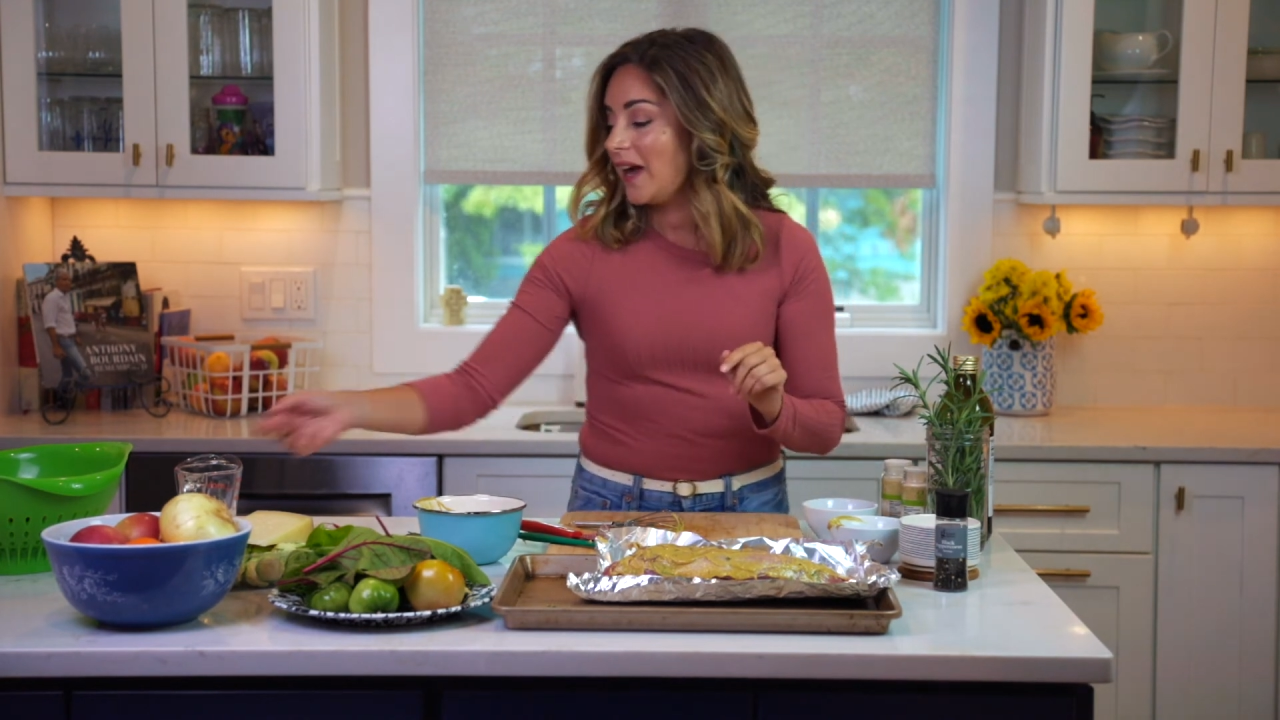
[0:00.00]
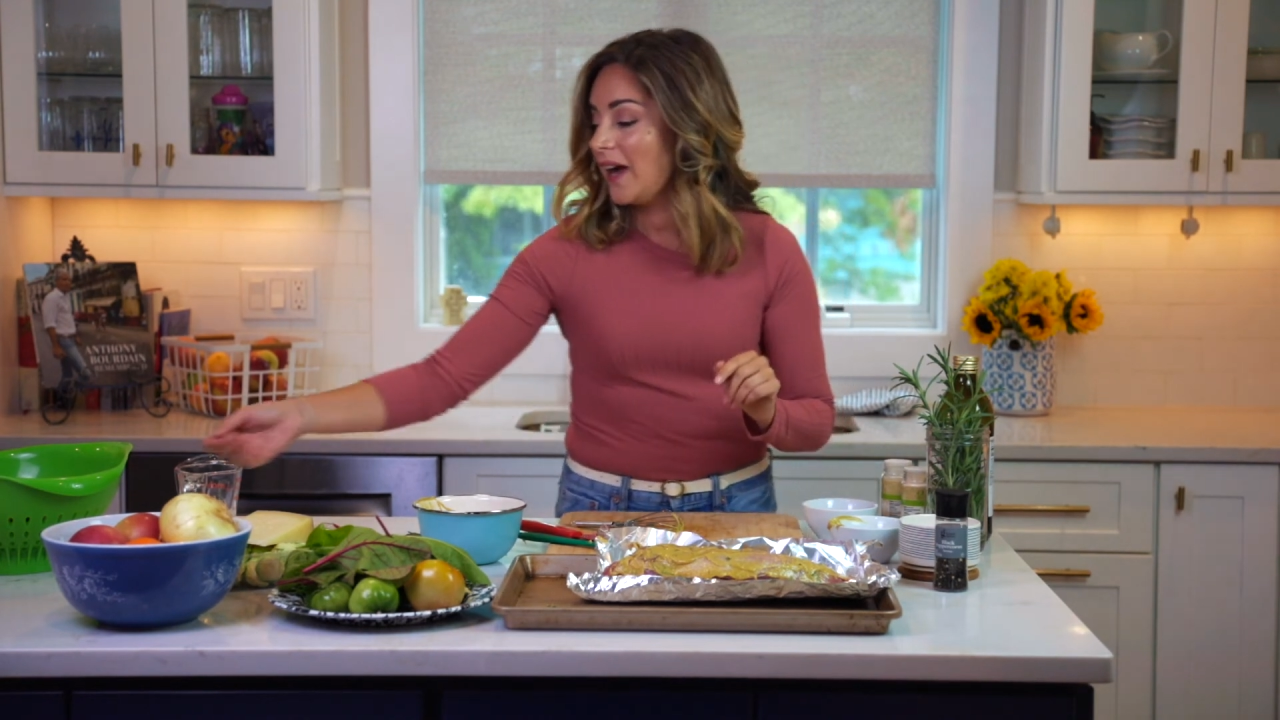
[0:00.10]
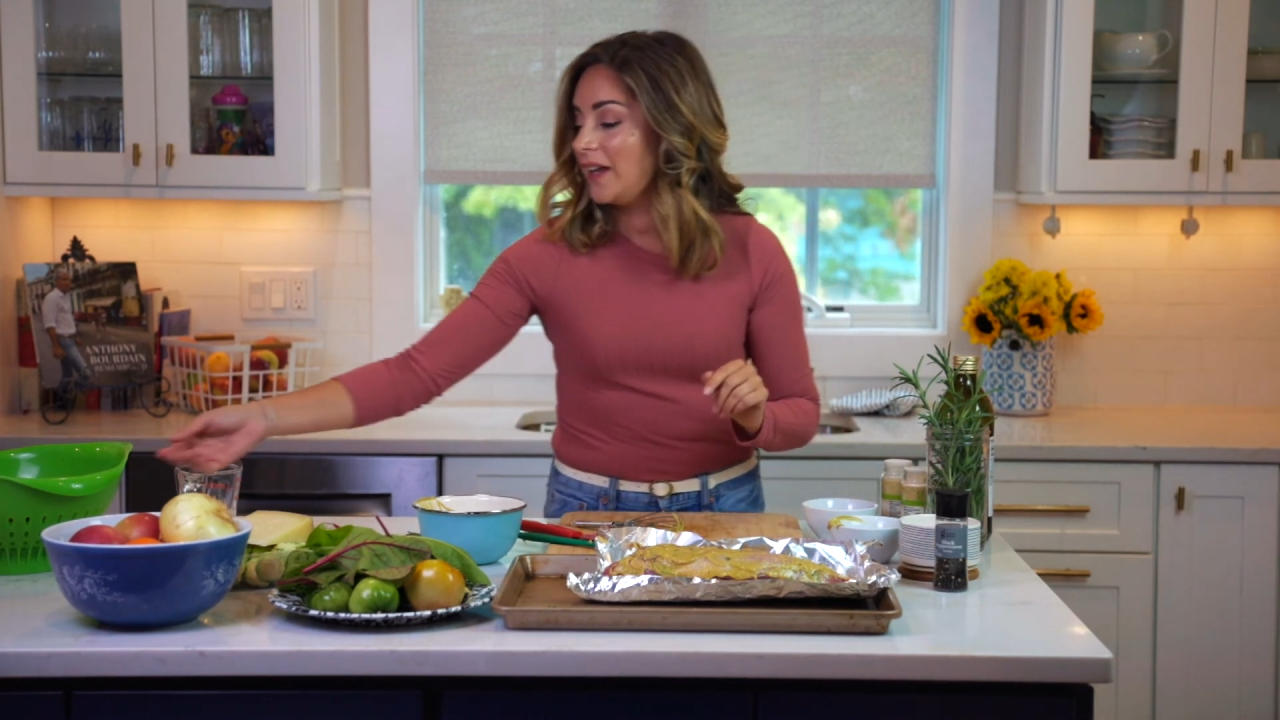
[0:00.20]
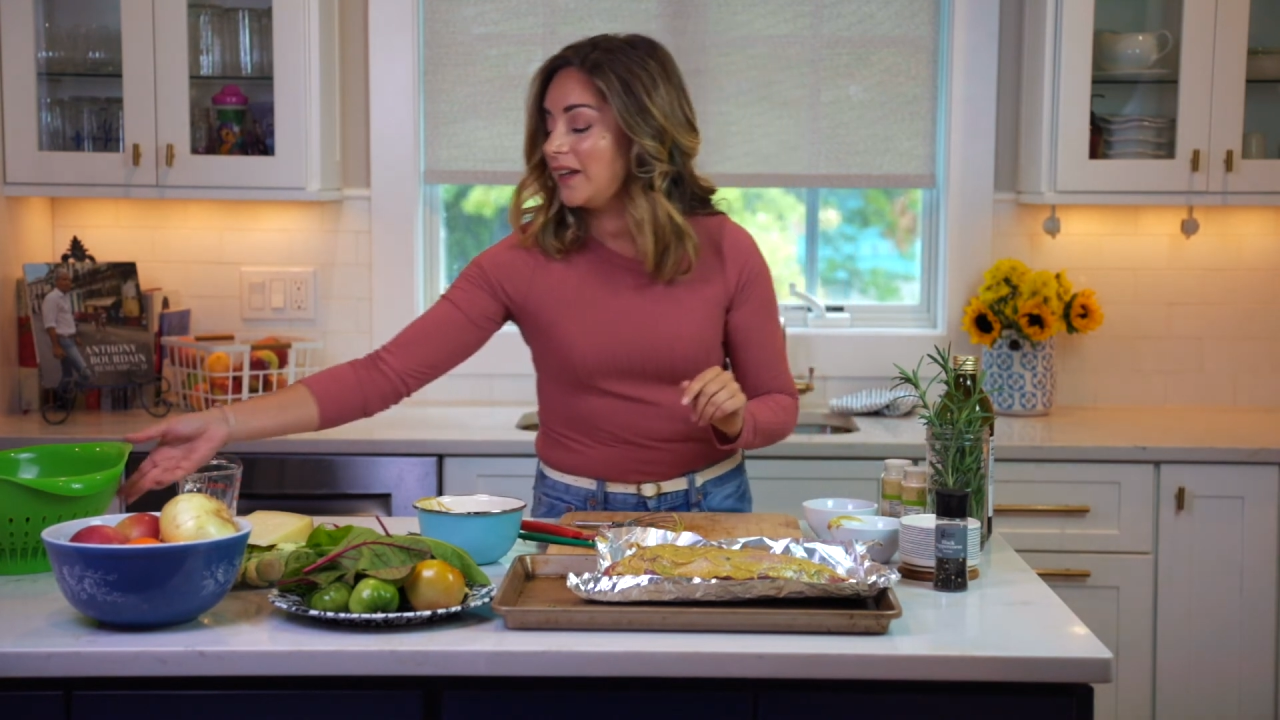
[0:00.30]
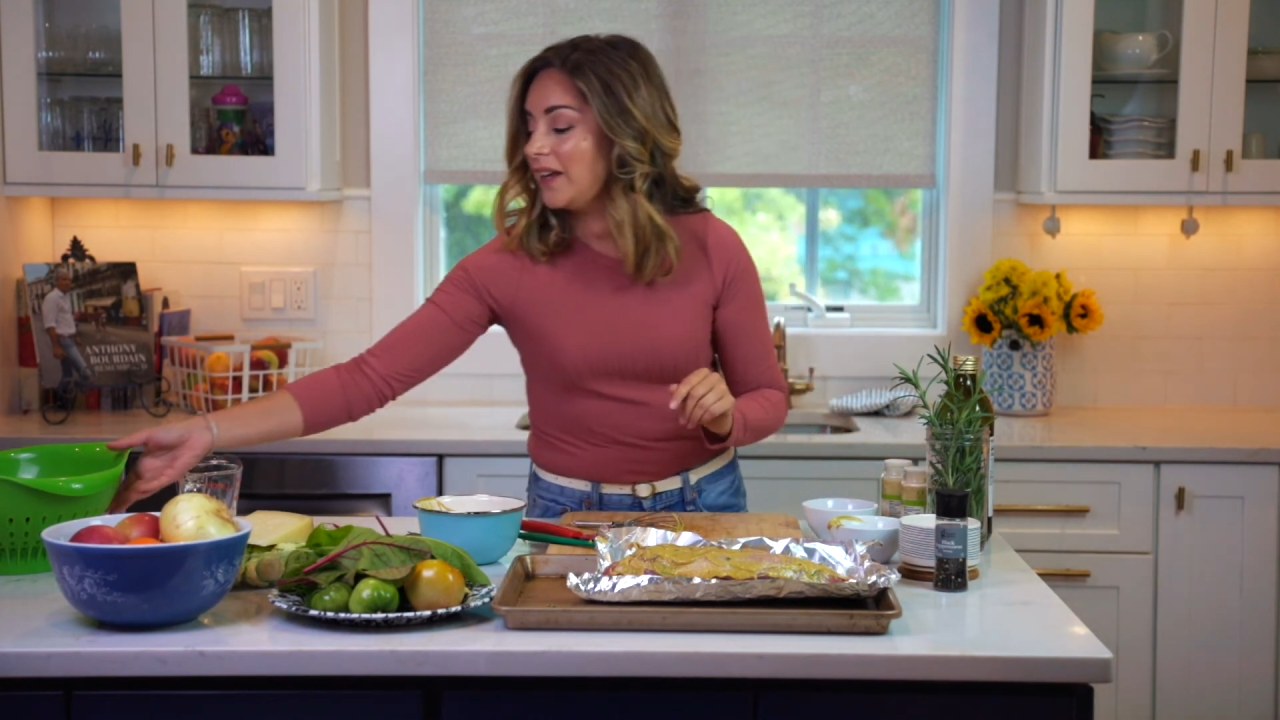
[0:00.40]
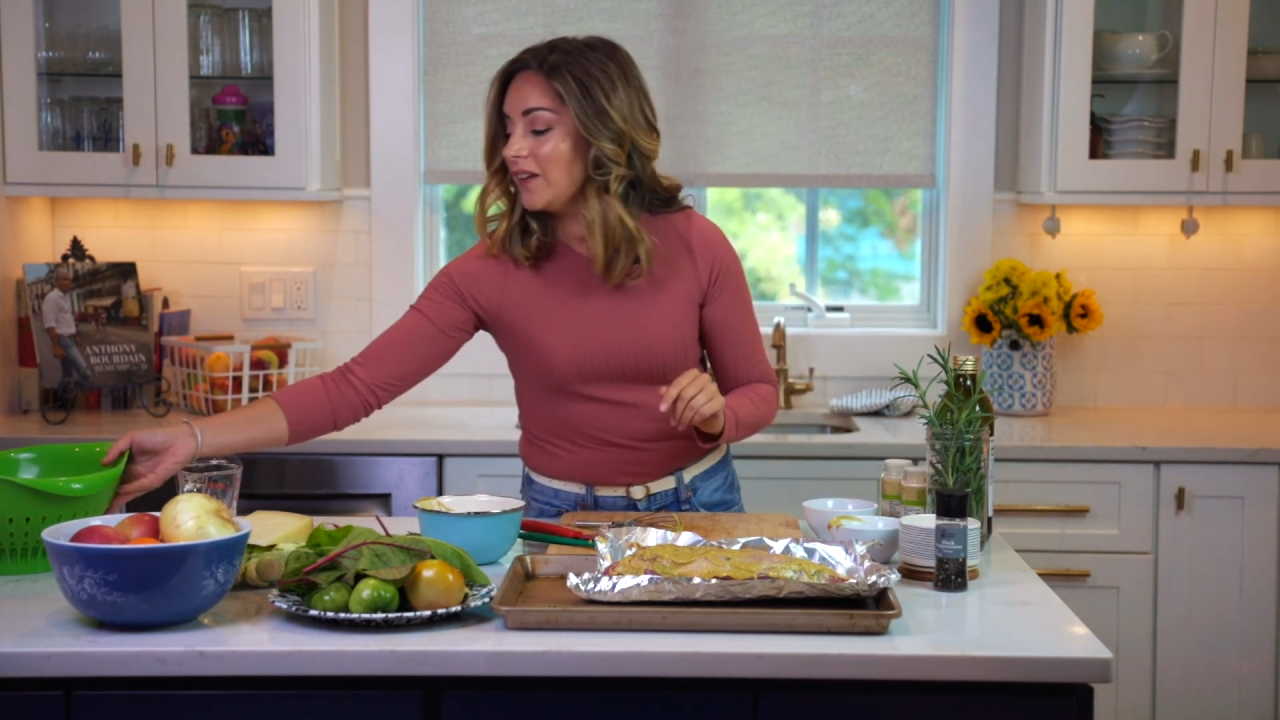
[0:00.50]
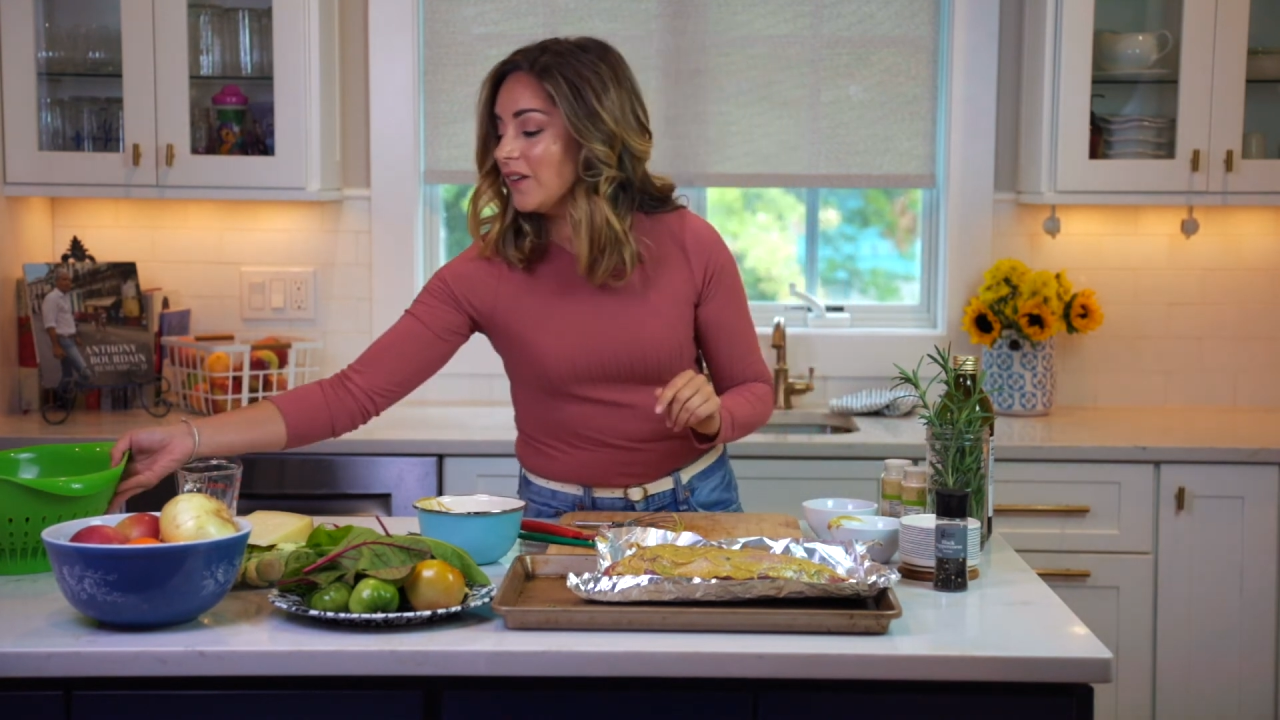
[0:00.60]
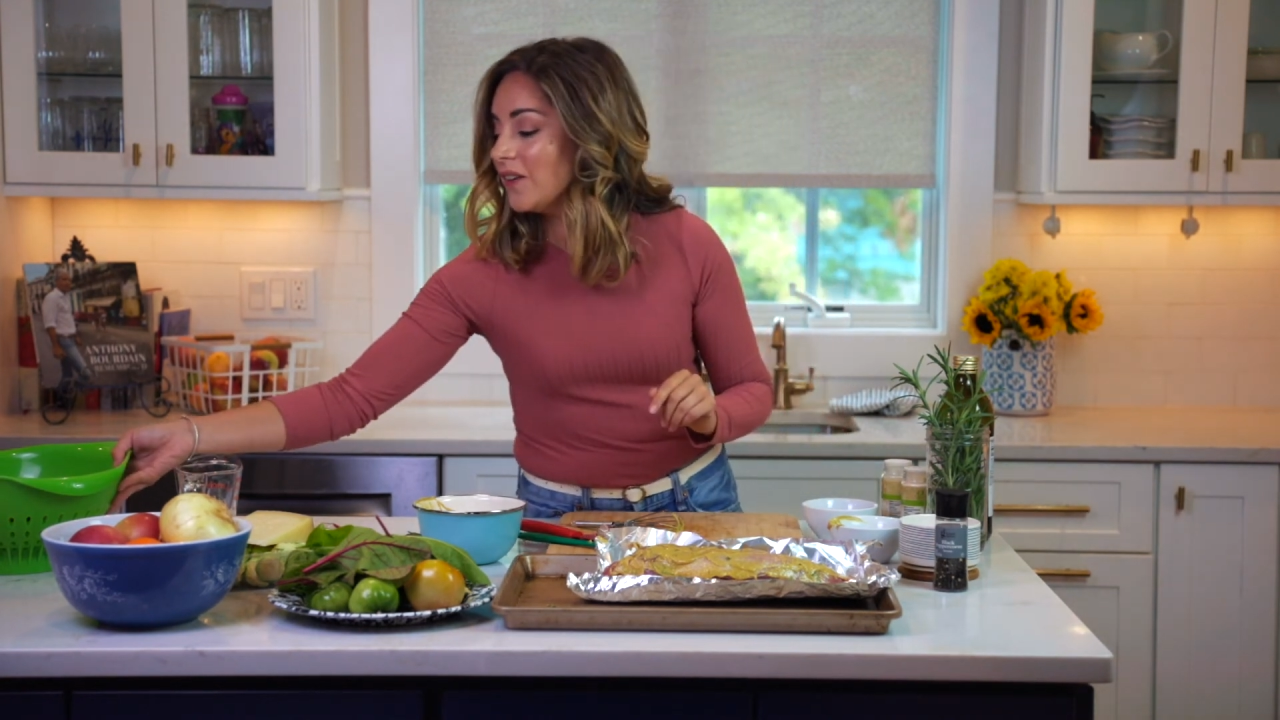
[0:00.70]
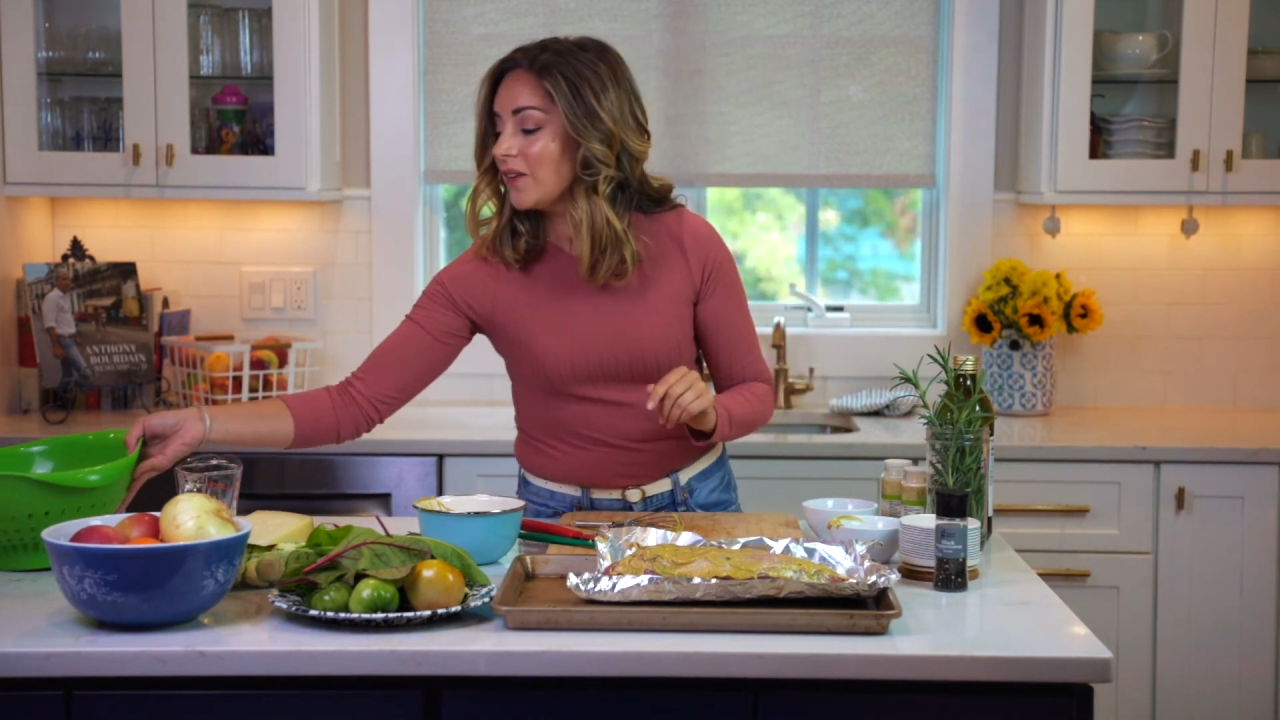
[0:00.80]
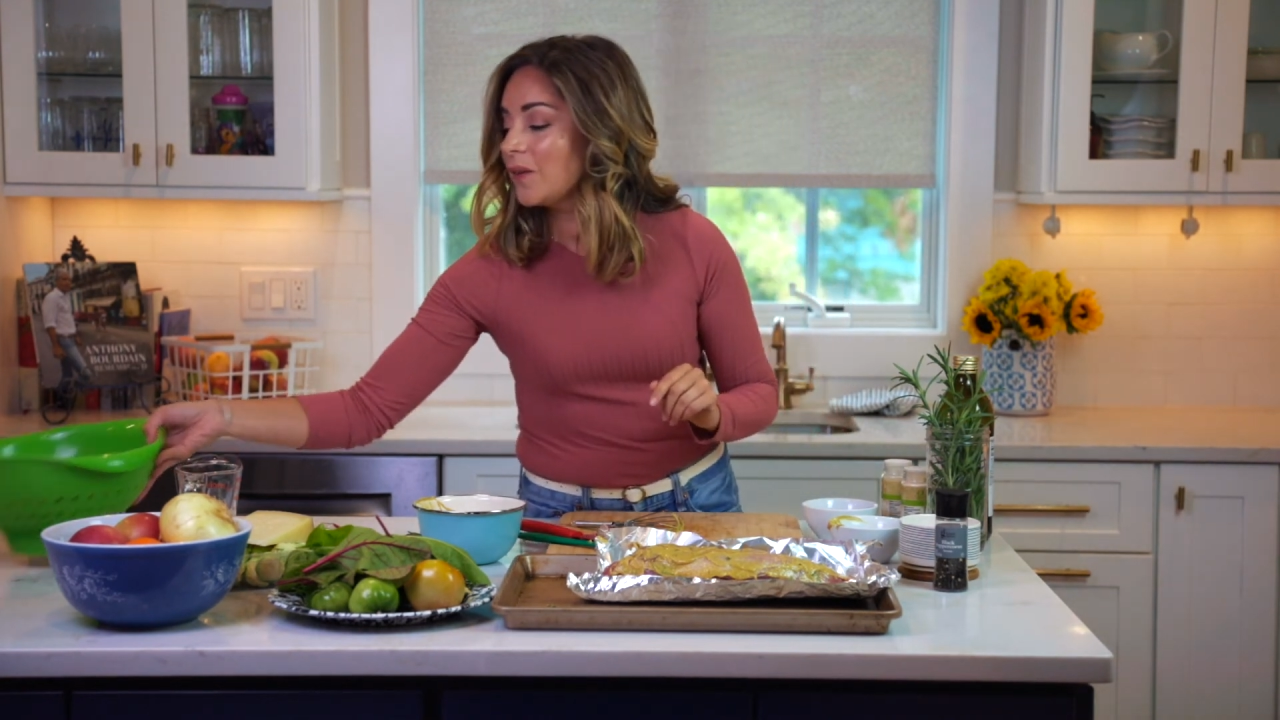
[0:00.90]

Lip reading: add in